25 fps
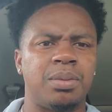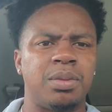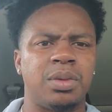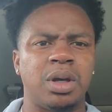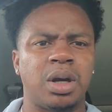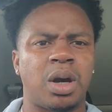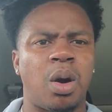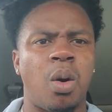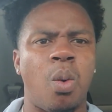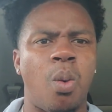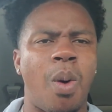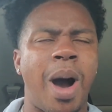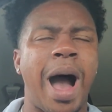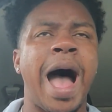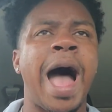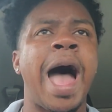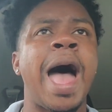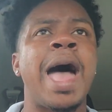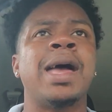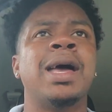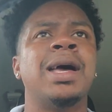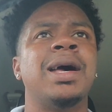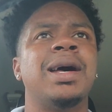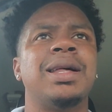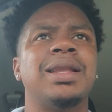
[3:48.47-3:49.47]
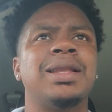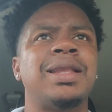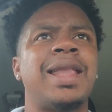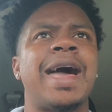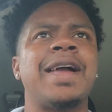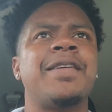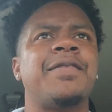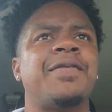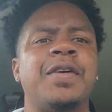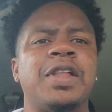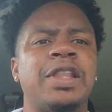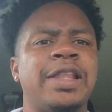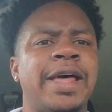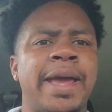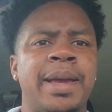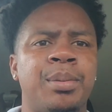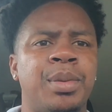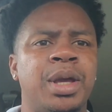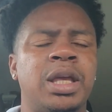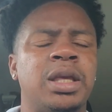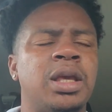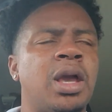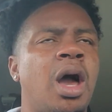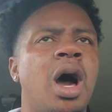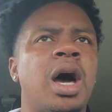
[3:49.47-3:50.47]
Kawhi like filet
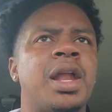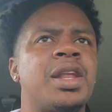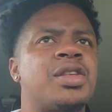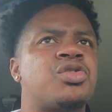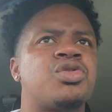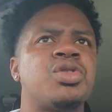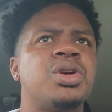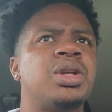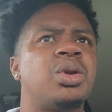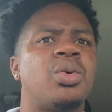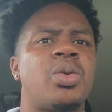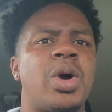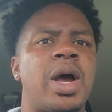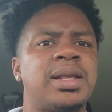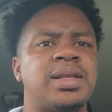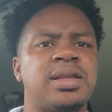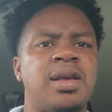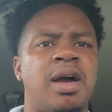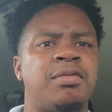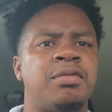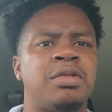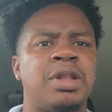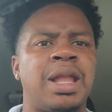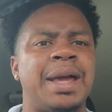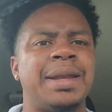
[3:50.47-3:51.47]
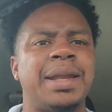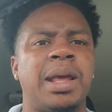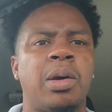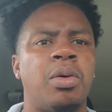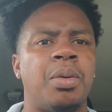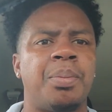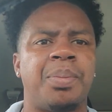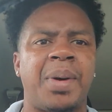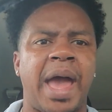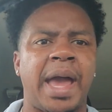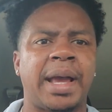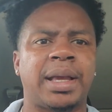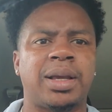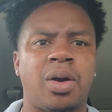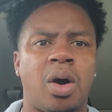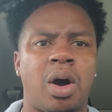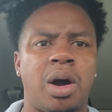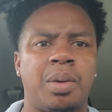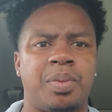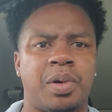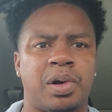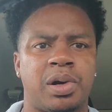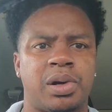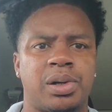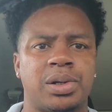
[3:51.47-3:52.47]
mignon, and treating the rest of them like they were
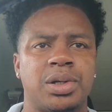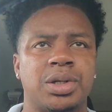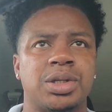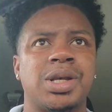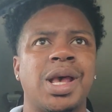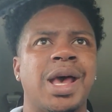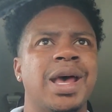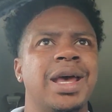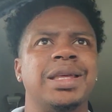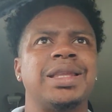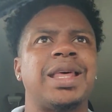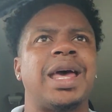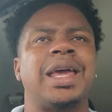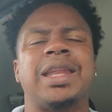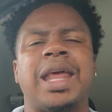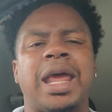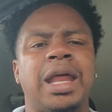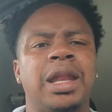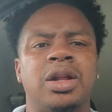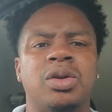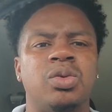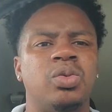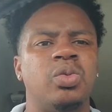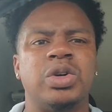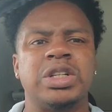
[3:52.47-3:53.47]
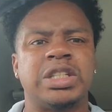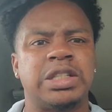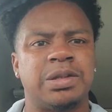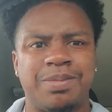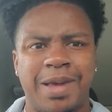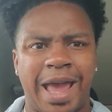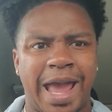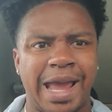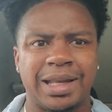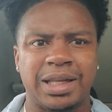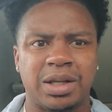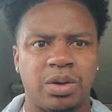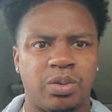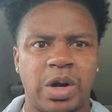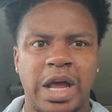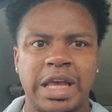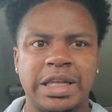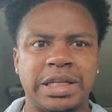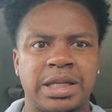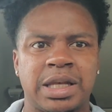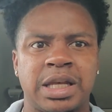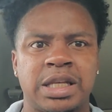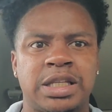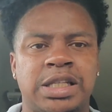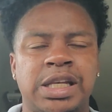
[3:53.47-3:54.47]
backyard burglars. Like they didn't respect the
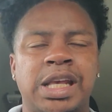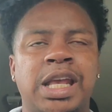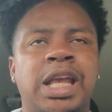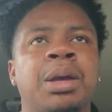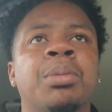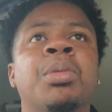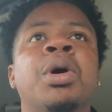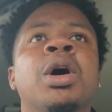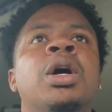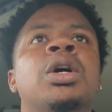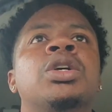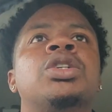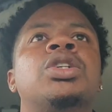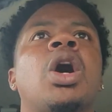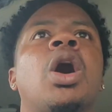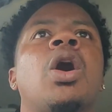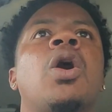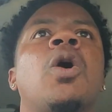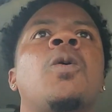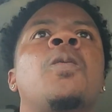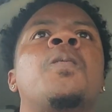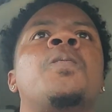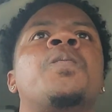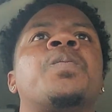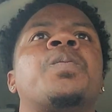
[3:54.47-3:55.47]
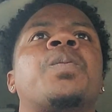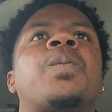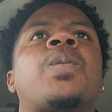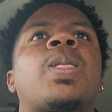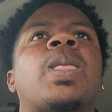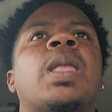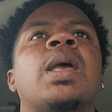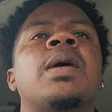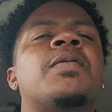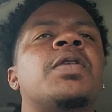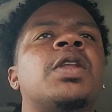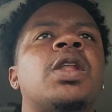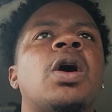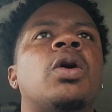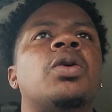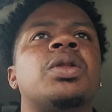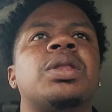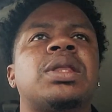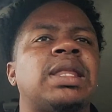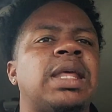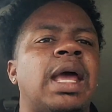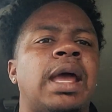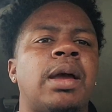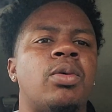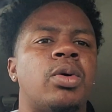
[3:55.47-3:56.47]
rest of the team. So even though
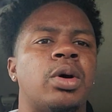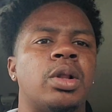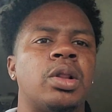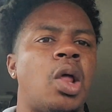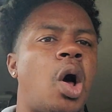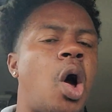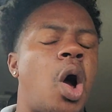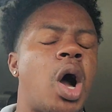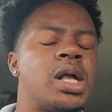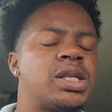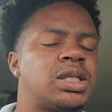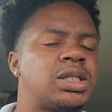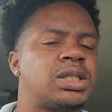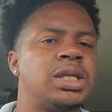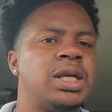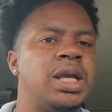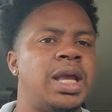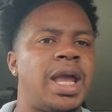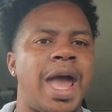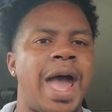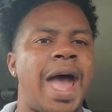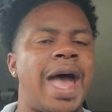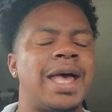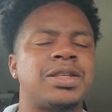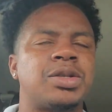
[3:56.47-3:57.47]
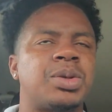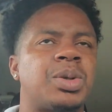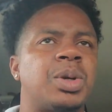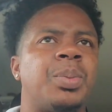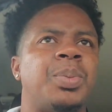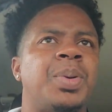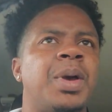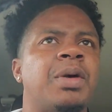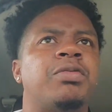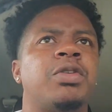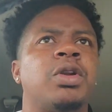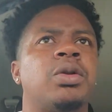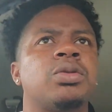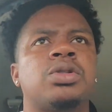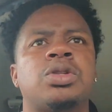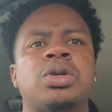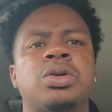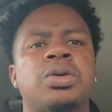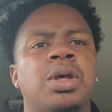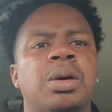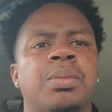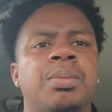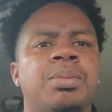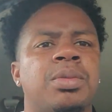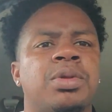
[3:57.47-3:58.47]
they were largely as pivotal to
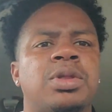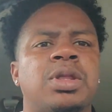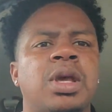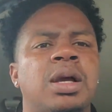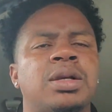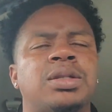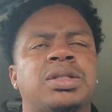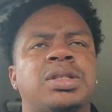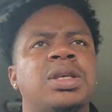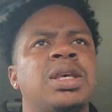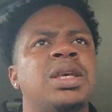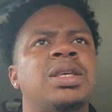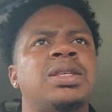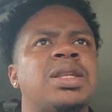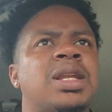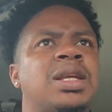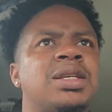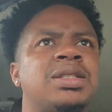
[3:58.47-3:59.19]
their season as